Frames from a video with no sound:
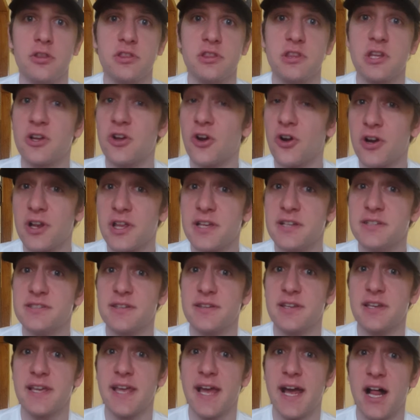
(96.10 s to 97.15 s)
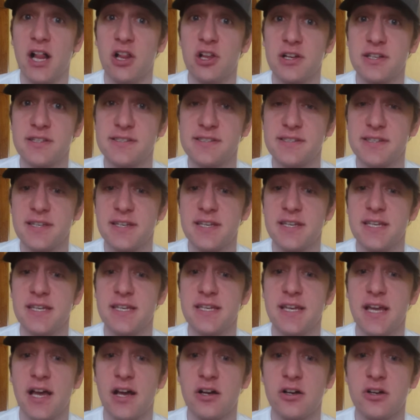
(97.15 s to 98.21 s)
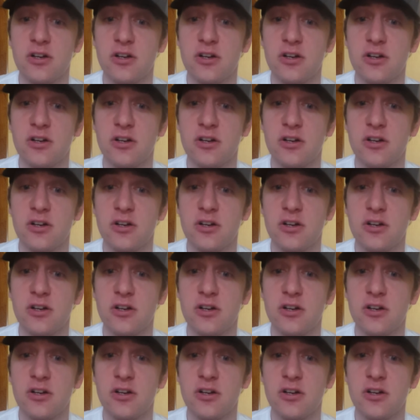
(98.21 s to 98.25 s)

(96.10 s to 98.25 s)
the Guardians of the Galaxy,